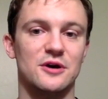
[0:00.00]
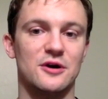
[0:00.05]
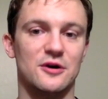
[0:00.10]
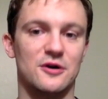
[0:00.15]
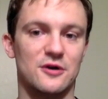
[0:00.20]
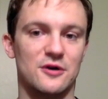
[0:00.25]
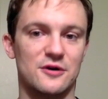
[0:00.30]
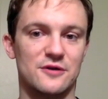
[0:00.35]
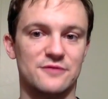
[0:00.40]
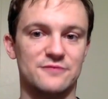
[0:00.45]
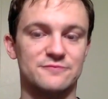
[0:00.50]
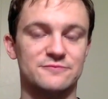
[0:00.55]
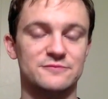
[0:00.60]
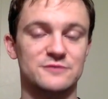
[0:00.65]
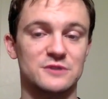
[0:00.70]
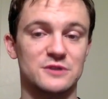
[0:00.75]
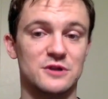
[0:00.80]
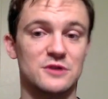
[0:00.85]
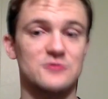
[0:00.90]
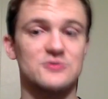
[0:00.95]
are
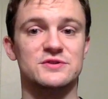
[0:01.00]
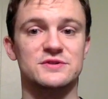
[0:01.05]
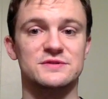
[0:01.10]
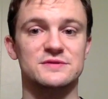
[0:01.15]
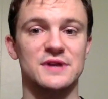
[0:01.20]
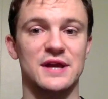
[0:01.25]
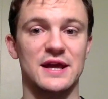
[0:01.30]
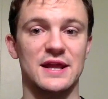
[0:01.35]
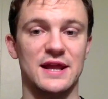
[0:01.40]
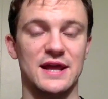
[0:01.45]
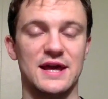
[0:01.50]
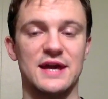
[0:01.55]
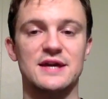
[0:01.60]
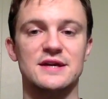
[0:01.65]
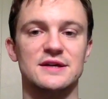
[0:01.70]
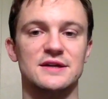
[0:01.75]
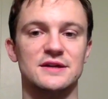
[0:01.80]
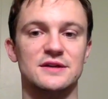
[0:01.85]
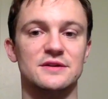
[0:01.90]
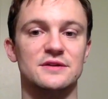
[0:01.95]
close at
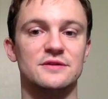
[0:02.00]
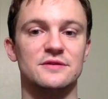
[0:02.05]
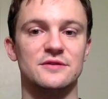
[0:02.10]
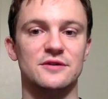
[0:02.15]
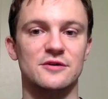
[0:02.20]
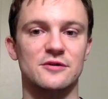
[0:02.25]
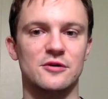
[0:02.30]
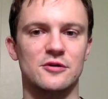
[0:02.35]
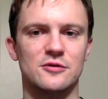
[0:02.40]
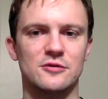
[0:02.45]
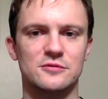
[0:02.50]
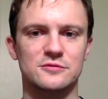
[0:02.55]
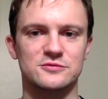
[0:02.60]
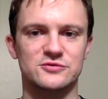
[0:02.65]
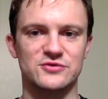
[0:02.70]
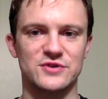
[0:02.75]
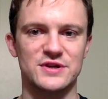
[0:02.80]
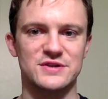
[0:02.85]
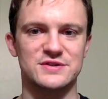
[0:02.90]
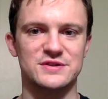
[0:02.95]
hand. They're all
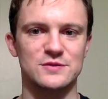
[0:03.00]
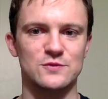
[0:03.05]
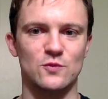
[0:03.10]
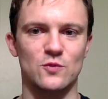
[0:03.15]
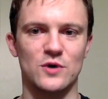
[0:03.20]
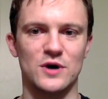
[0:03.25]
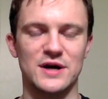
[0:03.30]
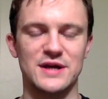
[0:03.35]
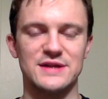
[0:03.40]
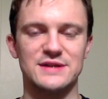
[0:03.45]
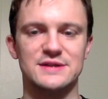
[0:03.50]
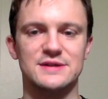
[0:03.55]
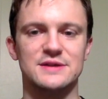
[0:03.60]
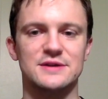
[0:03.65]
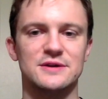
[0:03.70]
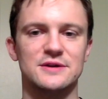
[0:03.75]
dressed in white,